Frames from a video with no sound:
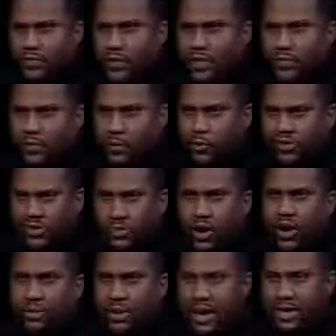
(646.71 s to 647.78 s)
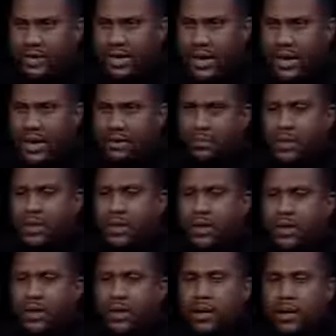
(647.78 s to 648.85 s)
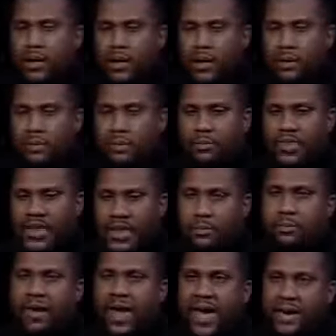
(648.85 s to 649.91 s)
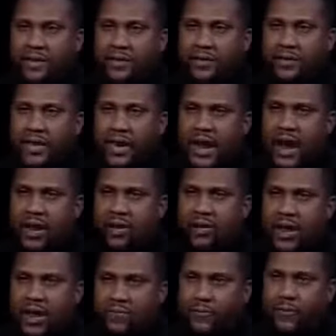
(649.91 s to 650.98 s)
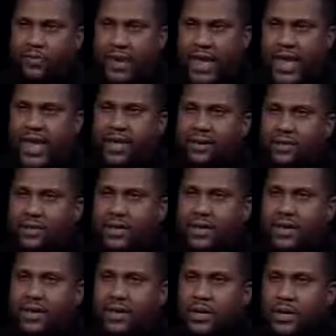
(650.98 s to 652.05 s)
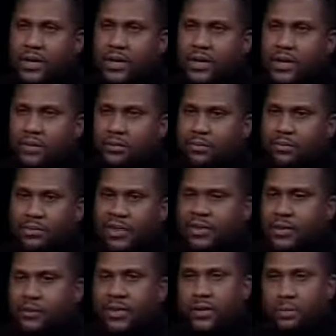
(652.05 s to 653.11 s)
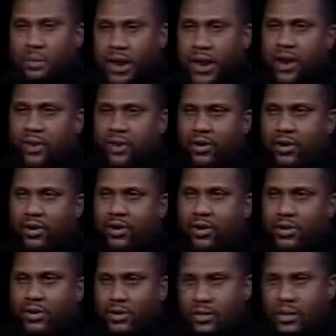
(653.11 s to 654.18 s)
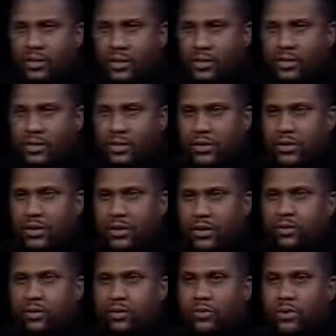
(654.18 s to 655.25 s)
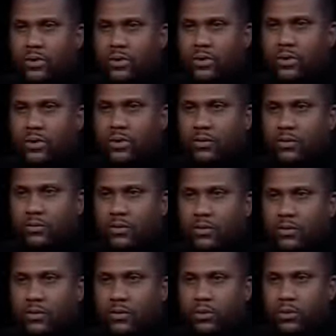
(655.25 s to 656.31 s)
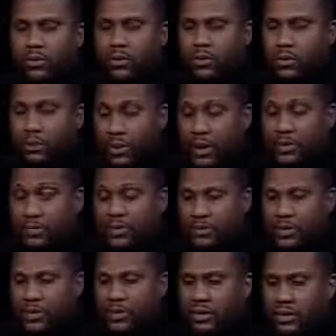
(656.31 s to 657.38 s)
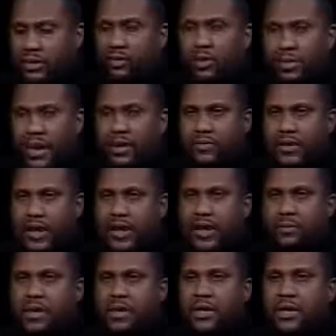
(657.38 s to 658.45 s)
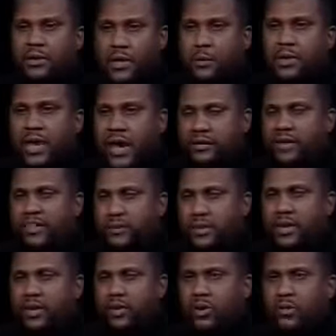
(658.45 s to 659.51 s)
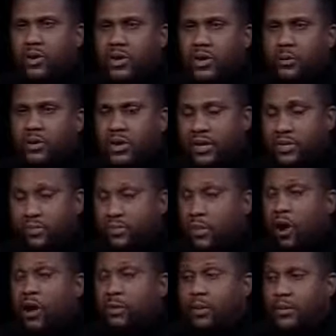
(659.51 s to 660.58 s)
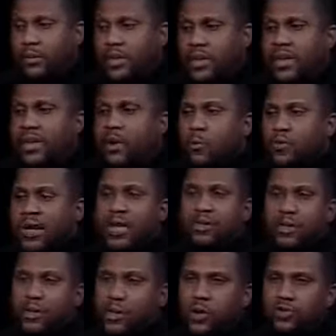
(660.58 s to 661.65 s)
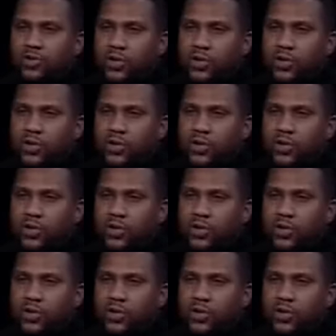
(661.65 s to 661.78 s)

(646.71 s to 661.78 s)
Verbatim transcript: for a small amount of time, um, the impact that our efforts have um, doesn't even compare to the, the, the little, uh, uh, uh, comparatively speaking, the little amount of time that we actually spend on the year. But it's a remarkable thing, which I think goes to